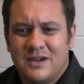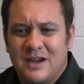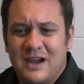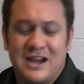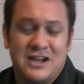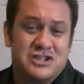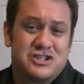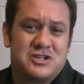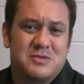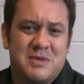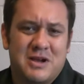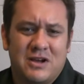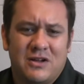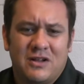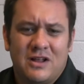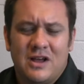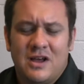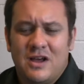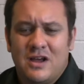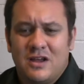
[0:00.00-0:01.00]

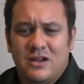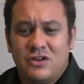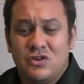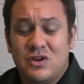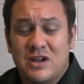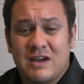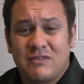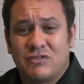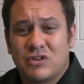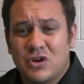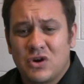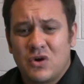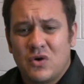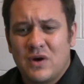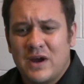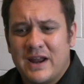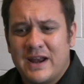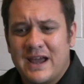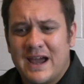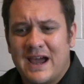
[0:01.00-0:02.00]
HTML. You'd have to go
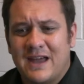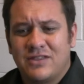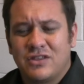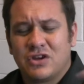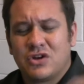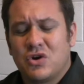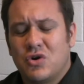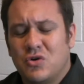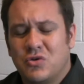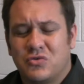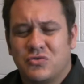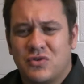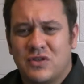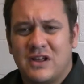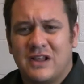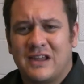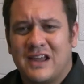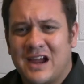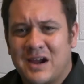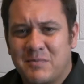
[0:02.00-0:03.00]
and add the code for
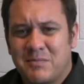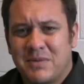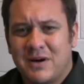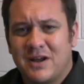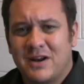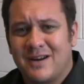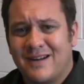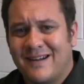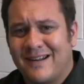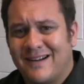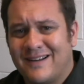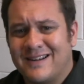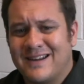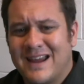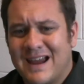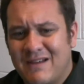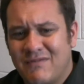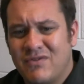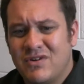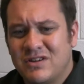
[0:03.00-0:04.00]
that like button on
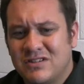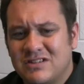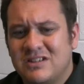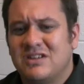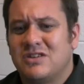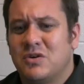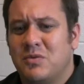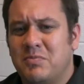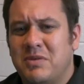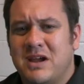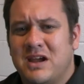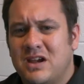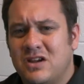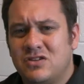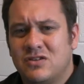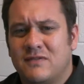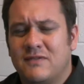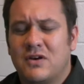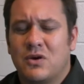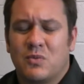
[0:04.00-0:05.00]
every single page
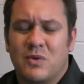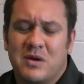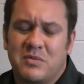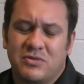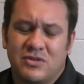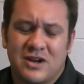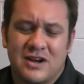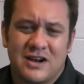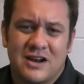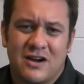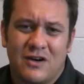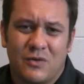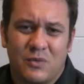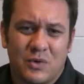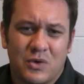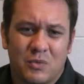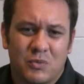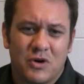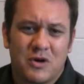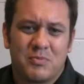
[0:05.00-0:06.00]
of your website. Now
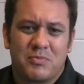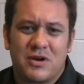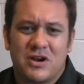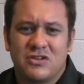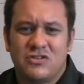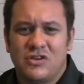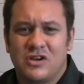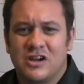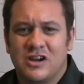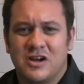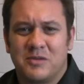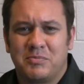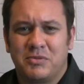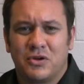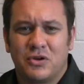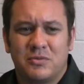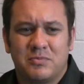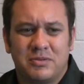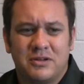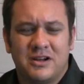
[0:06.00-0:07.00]
with WordPress, you can
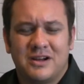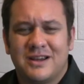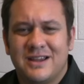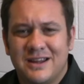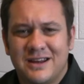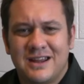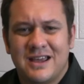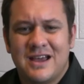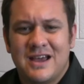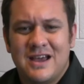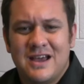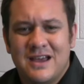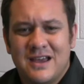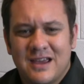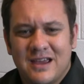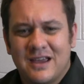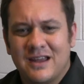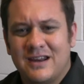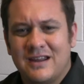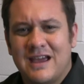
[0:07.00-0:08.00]
upload a plugin,
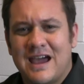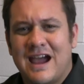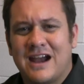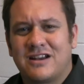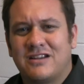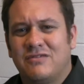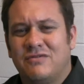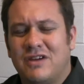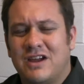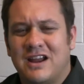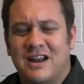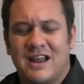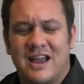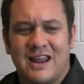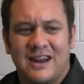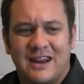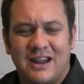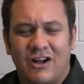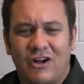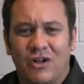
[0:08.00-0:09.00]
hit activate,
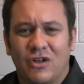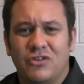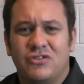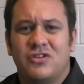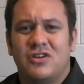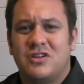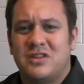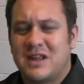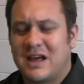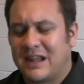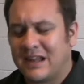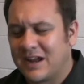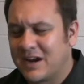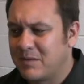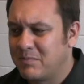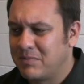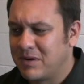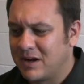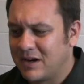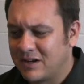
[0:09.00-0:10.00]
and all of a sudden that
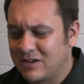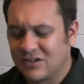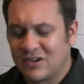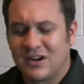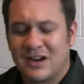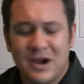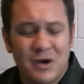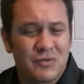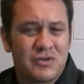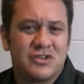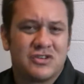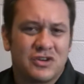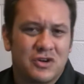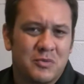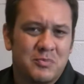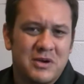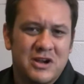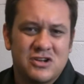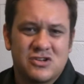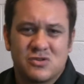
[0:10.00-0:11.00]
like button is on every single
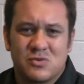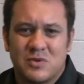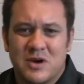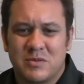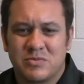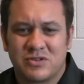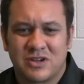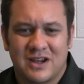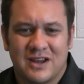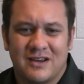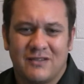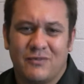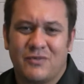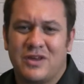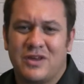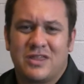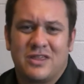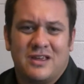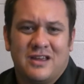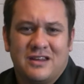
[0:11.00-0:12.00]
page of your website.
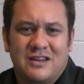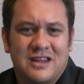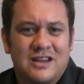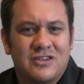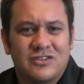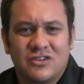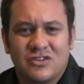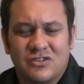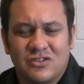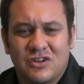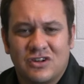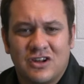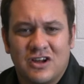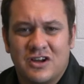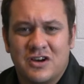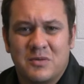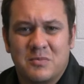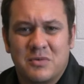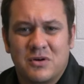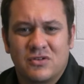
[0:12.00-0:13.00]
It takes just a
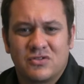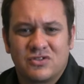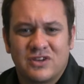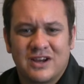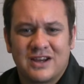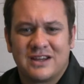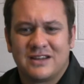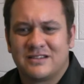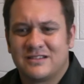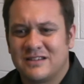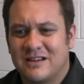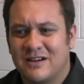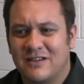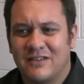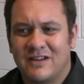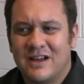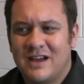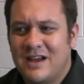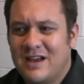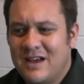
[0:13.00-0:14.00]
number of seconds. Now
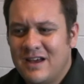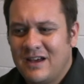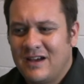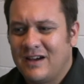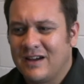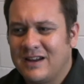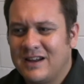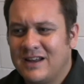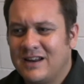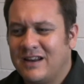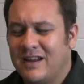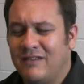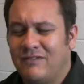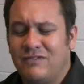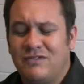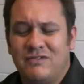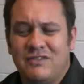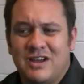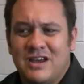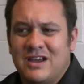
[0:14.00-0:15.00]
again,
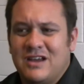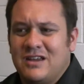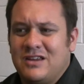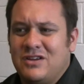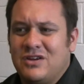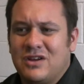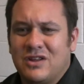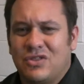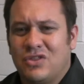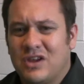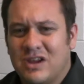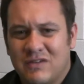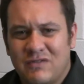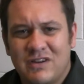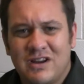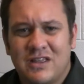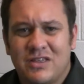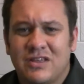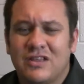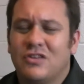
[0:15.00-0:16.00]
if you could think of
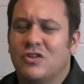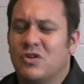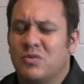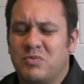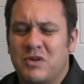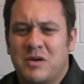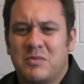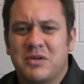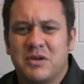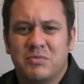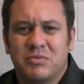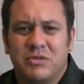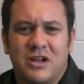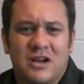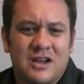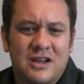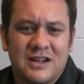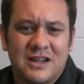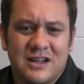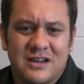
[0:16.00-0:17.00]
anything, there's probably a
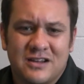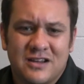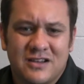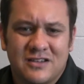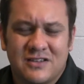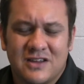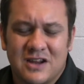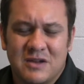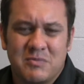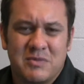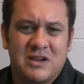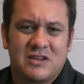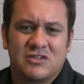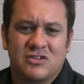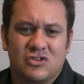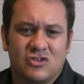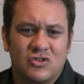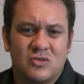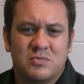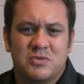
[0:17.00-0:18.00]
plugin that does it and makes
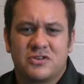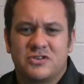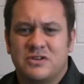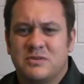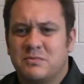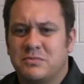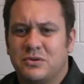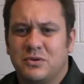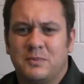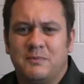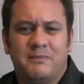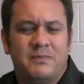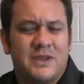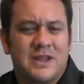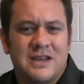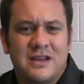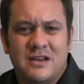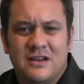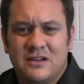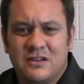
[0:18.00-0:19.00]
it super simple,
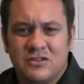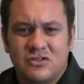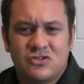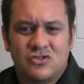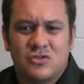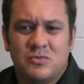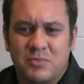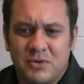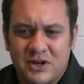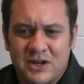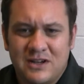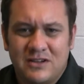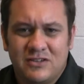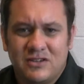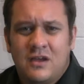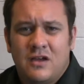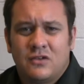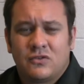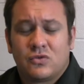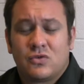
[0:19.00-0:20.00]
super
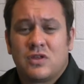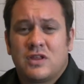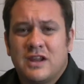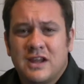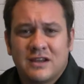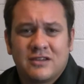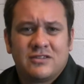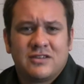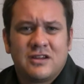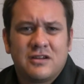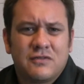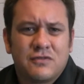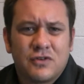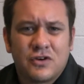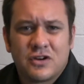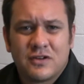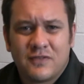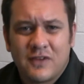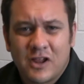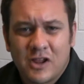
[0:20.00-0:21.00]
easy. So the next thing for
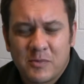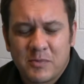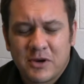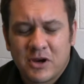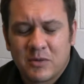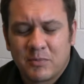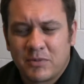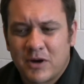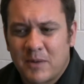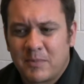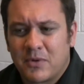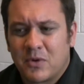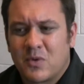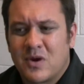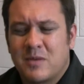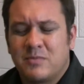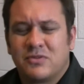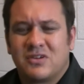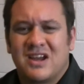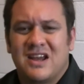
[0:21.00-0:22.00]
developing a proper
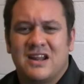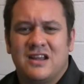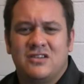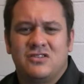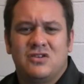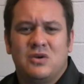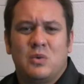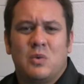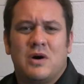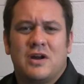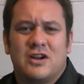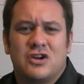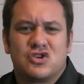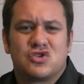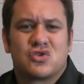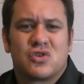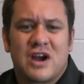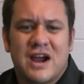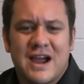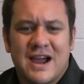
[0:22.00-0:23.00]
website is you want to
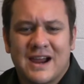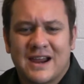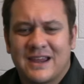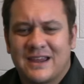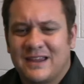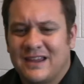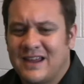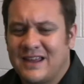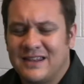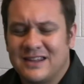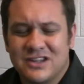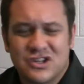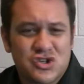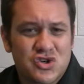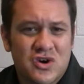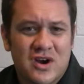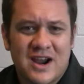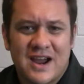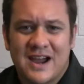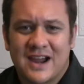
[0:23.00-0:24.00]
track and then
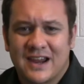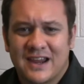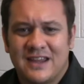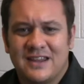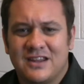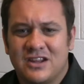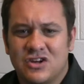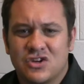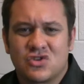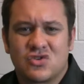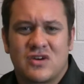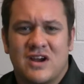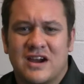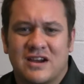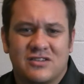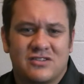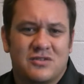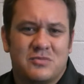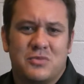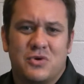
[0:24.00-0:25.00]
track and then
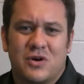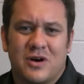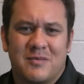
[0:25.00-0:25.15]
track some more.